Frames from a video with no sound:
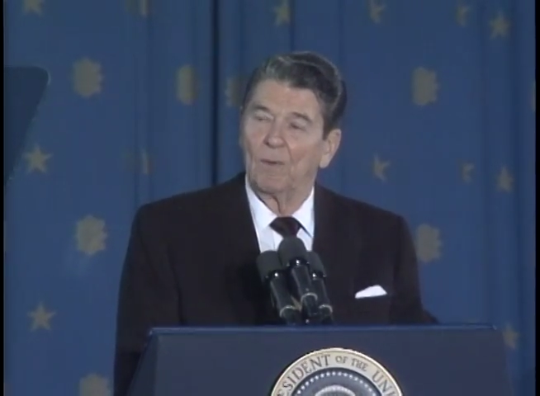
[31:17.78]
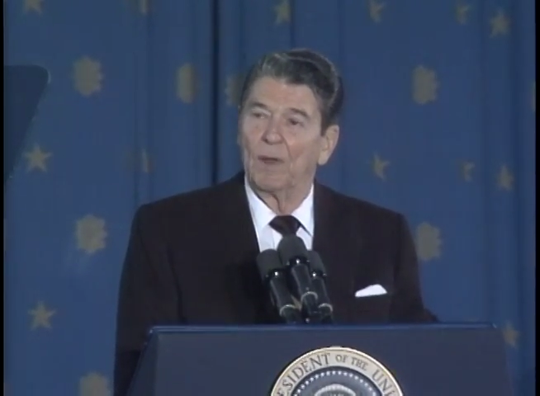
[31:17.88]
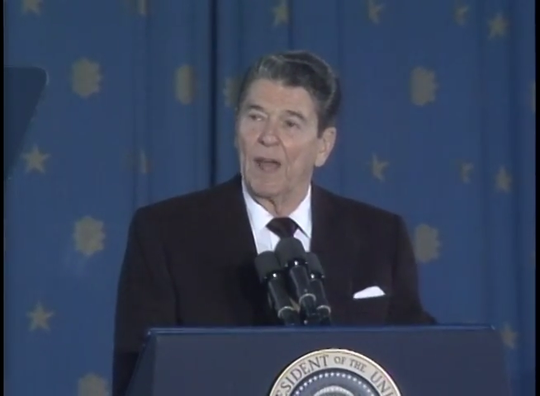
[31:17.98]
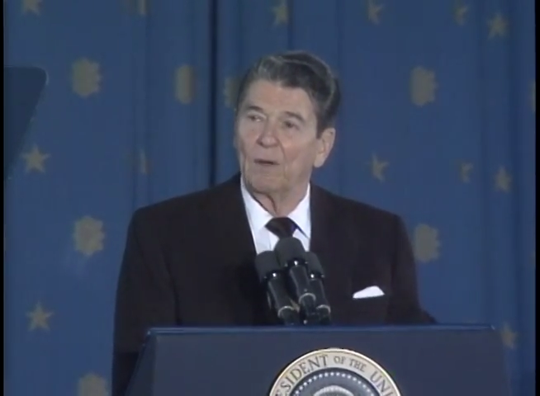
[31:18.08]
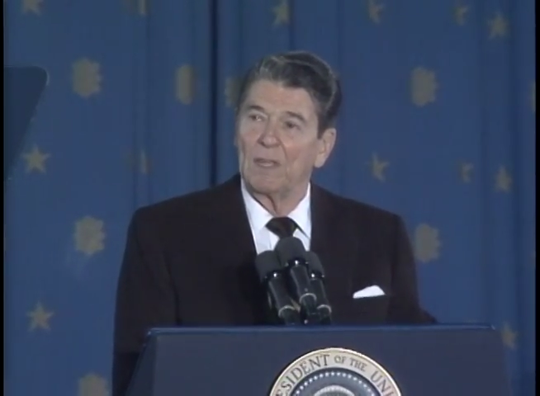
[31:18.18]

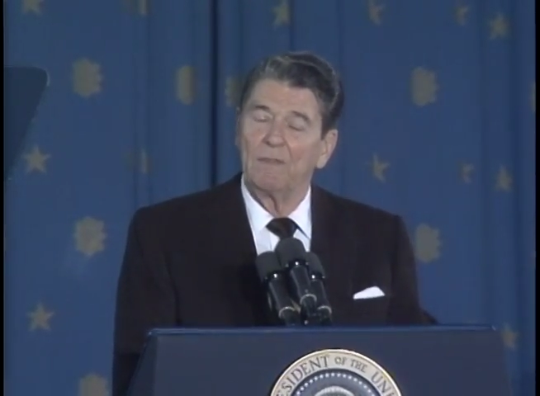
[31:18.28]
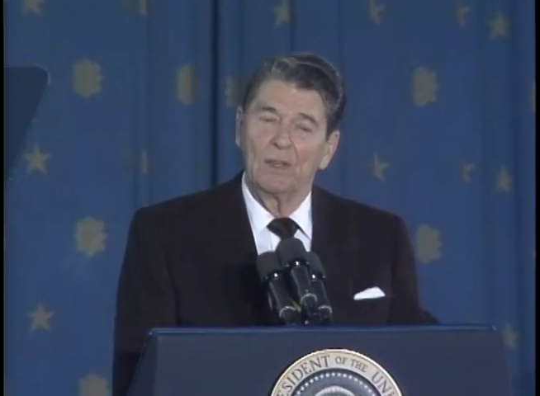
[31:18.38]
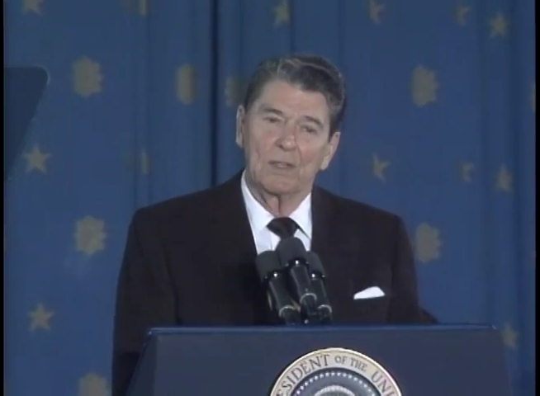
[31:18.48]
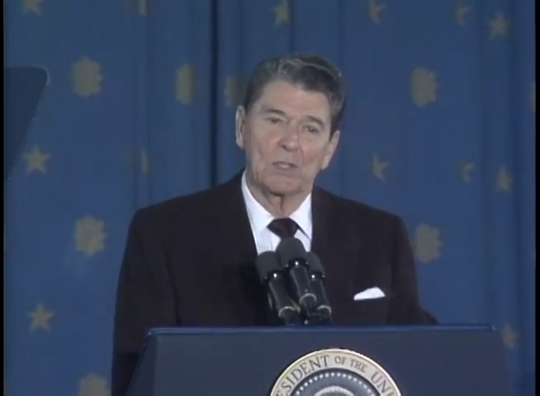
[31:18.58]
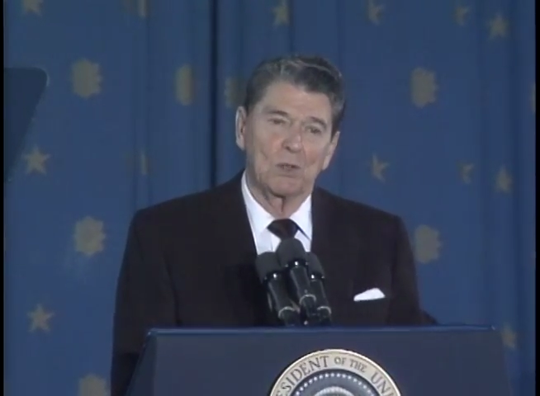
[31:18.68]
Well, now,
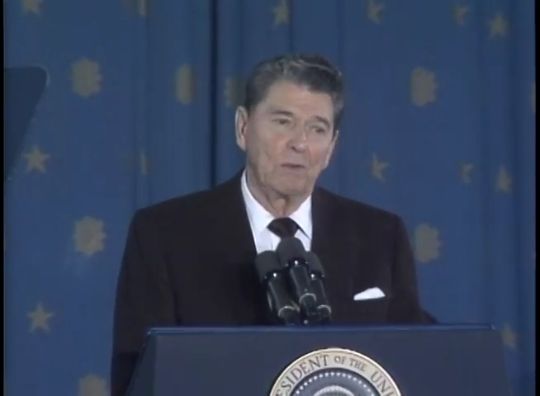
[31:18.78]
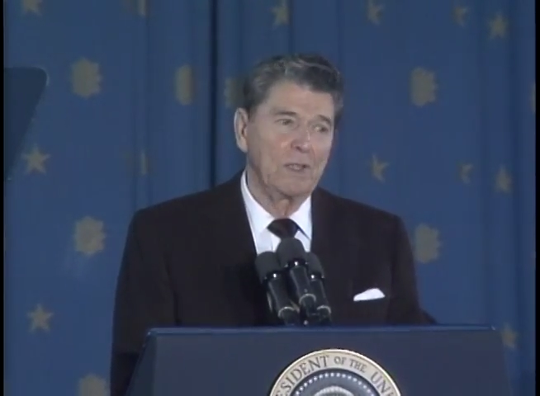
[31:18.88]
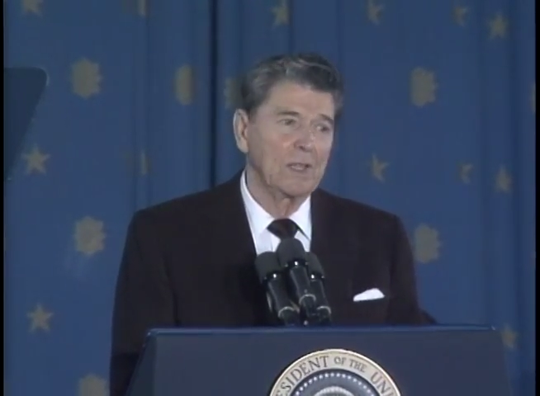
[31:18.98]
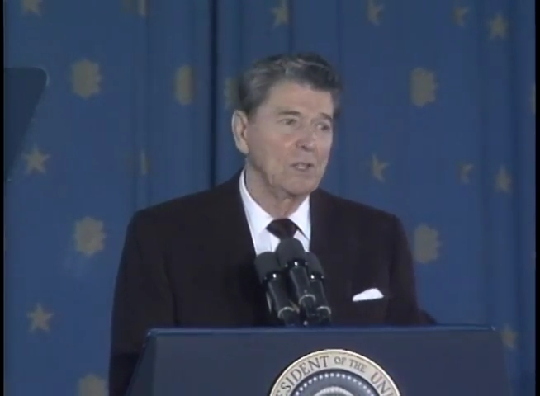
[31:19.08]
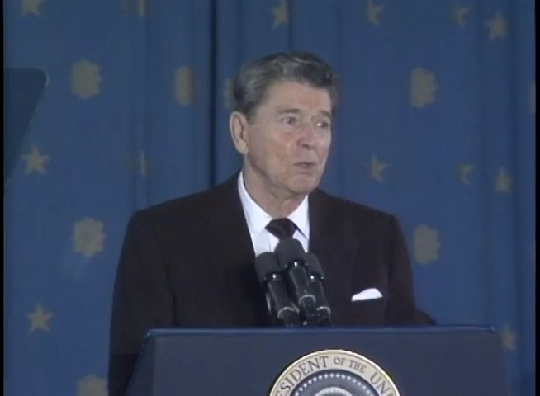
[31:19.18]
even in the
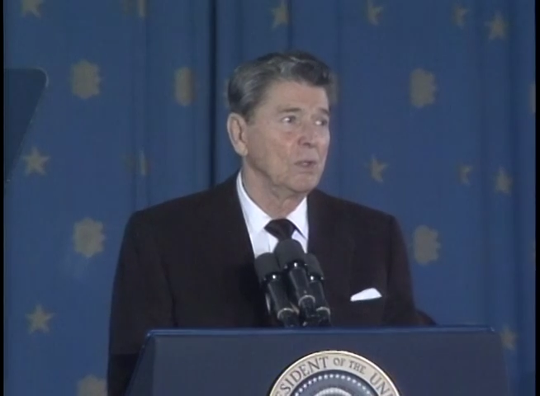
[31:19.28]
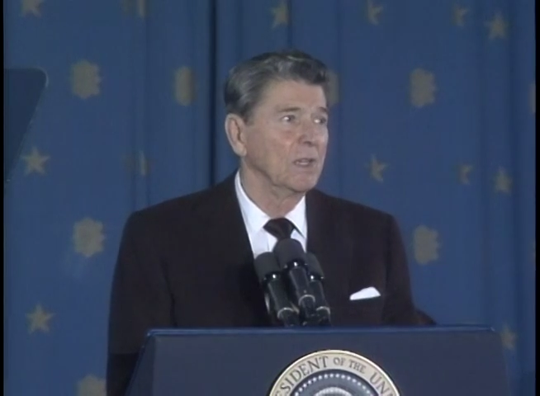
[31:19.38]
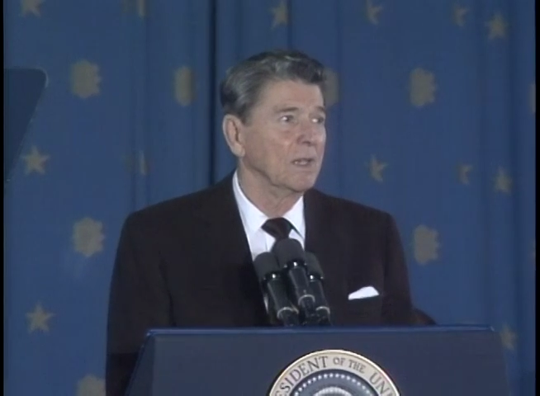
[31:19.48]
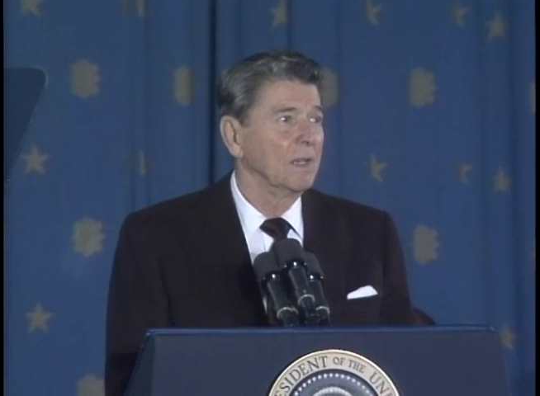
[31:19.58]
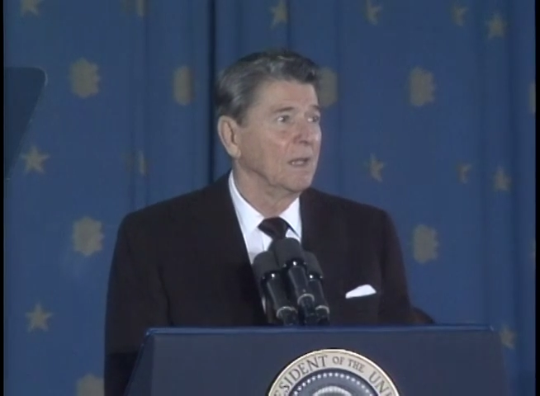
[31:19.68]
Soviet
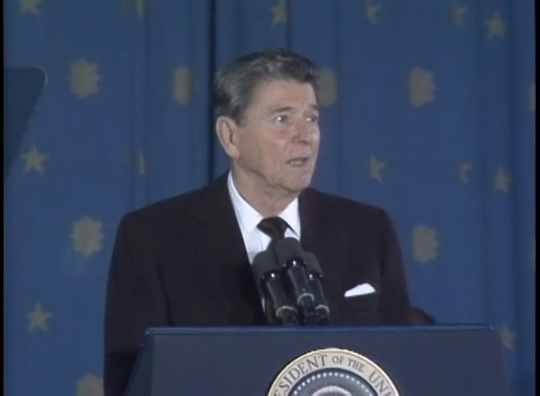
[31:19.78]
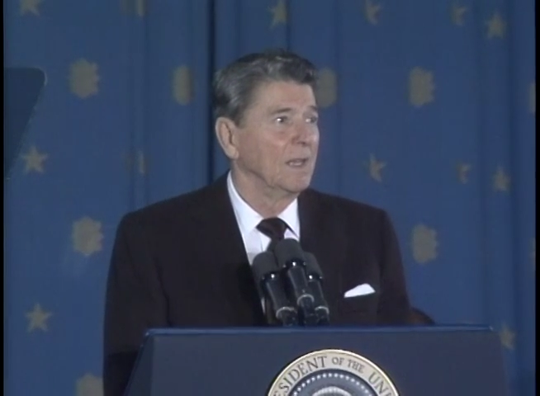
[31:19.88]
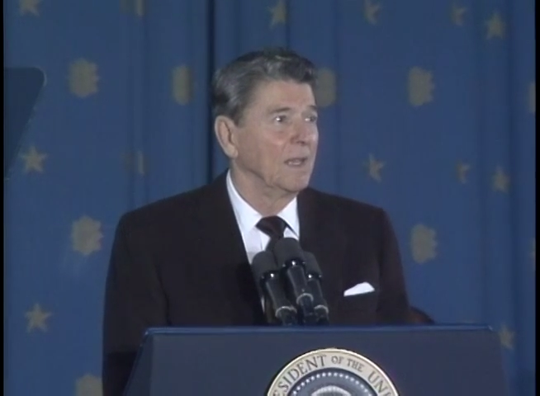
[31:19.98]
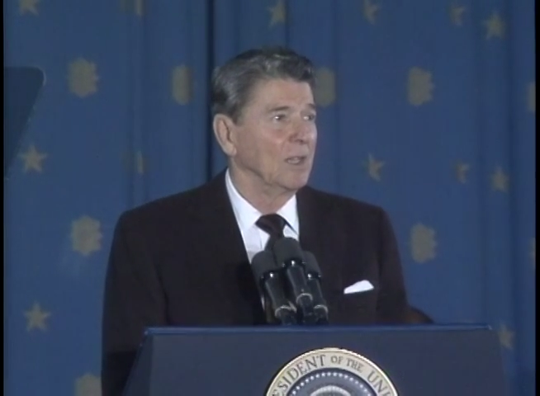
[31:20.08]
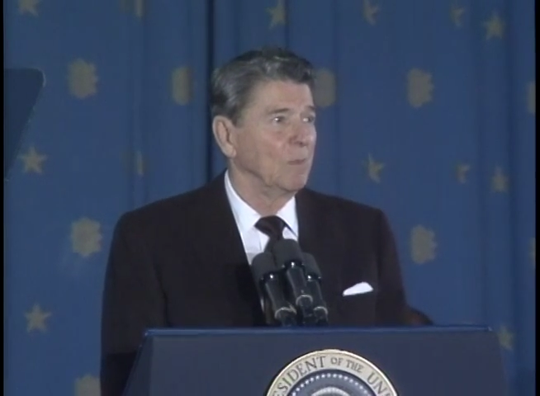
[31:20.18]
Union
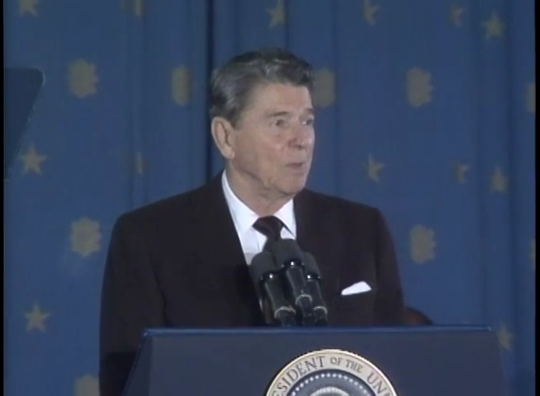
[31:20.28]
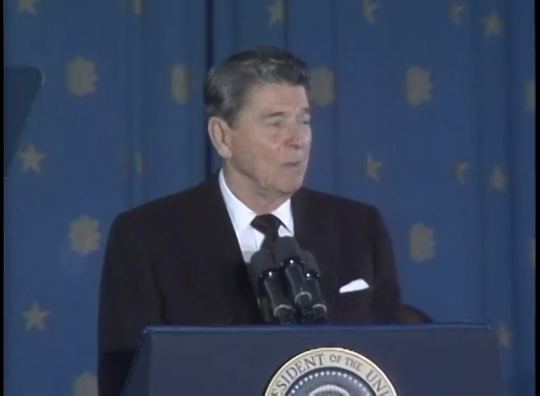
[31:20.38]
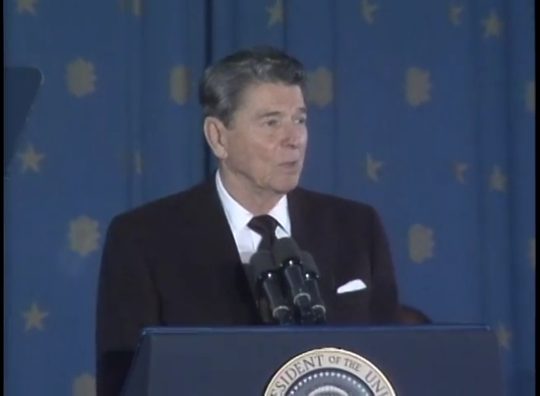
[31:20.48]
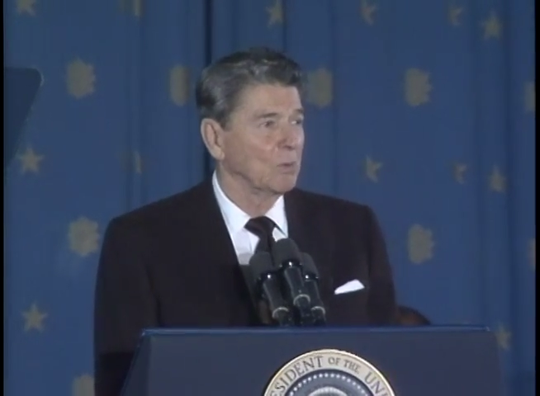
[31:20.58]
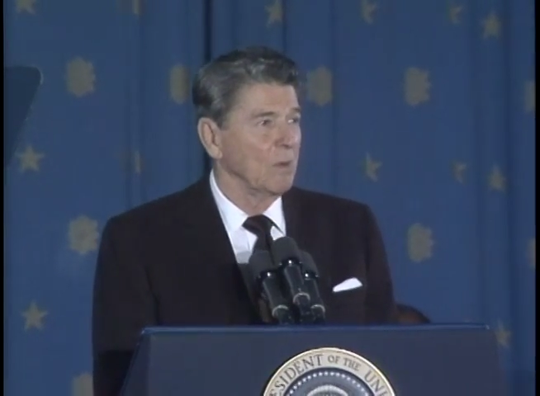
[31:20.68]
and the
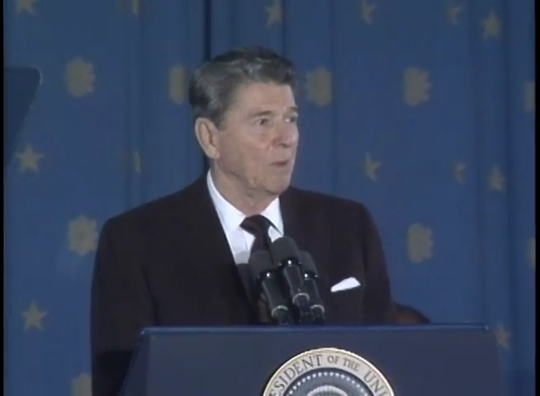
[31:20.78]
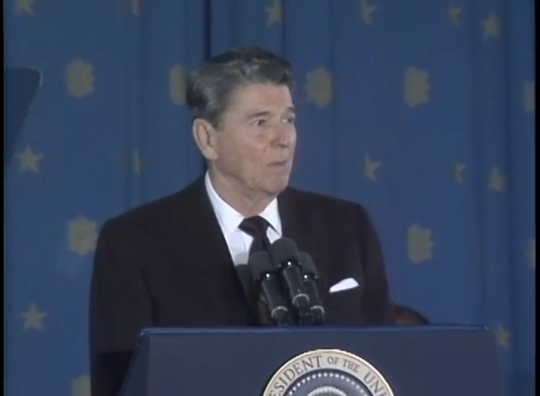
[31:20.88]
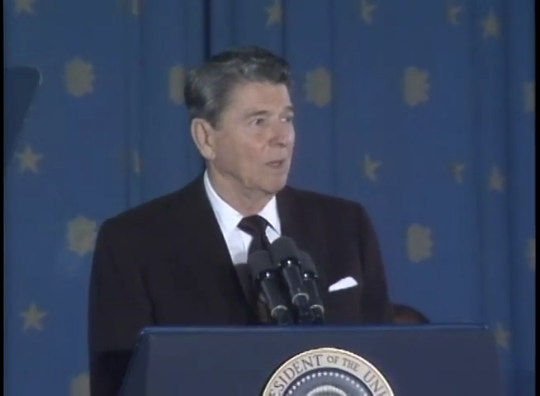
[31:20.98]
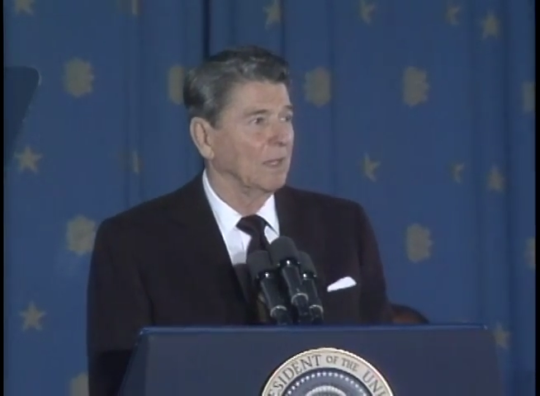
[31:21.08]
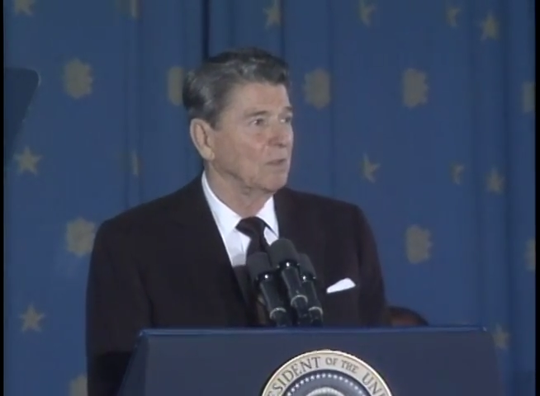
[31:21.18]
People's
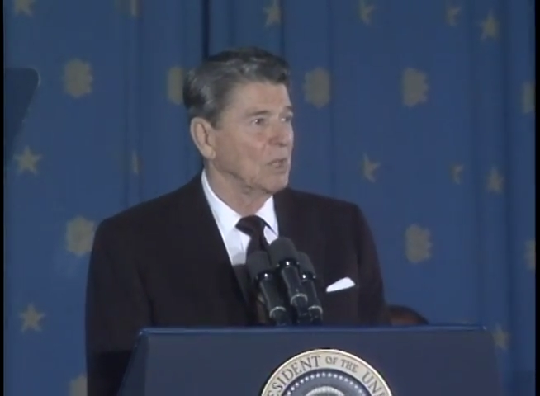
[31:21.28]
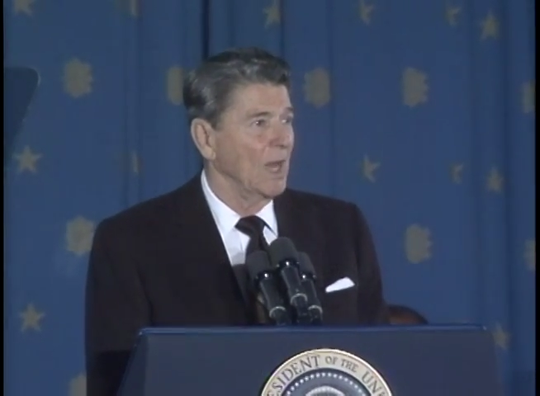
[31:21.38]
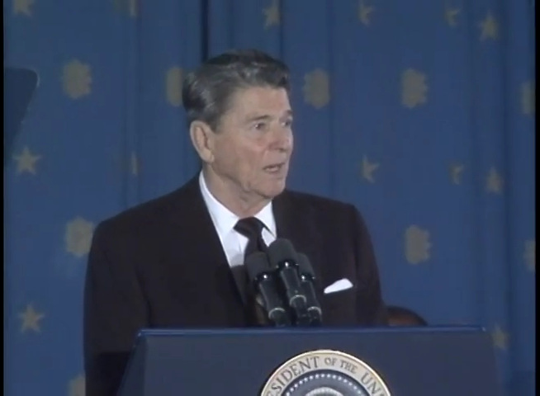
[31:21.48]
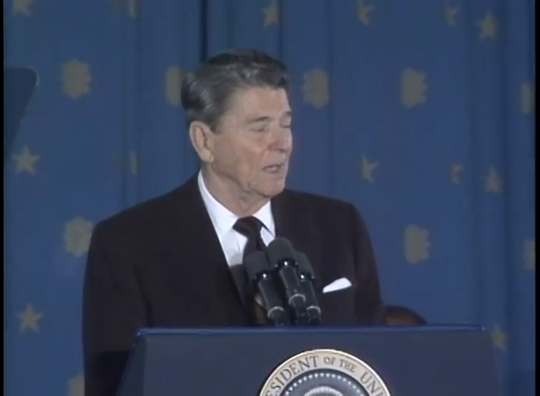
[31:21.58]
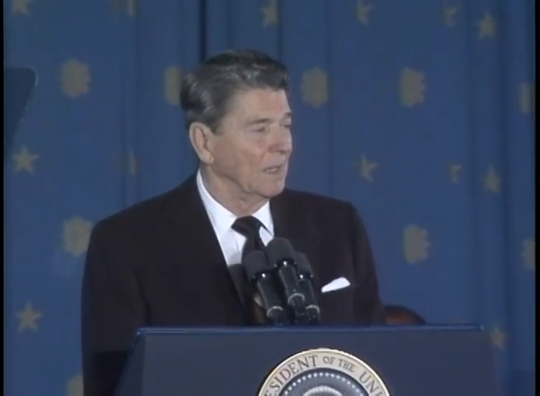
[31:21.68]
Republic of
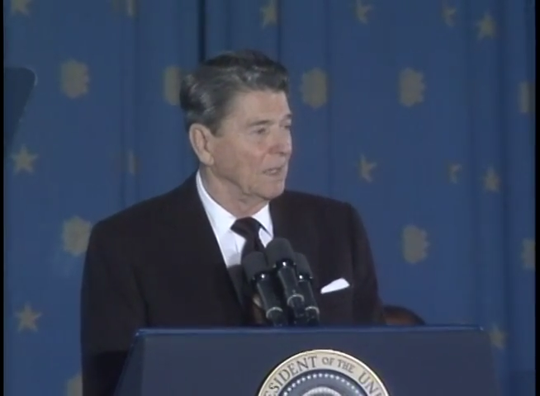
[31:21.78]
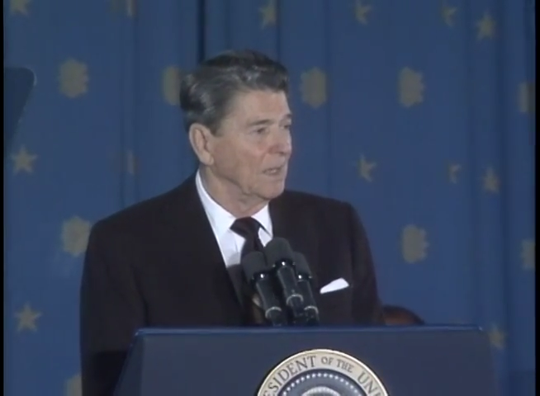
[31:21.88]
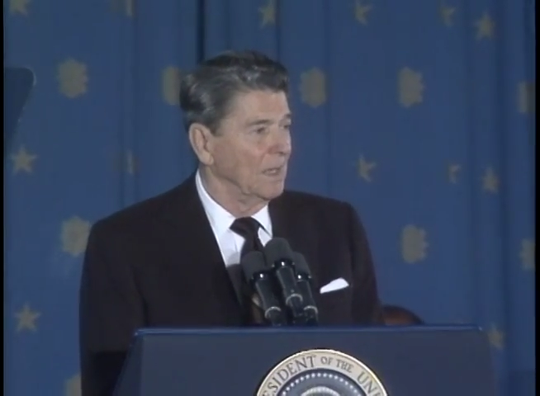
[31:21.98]
China,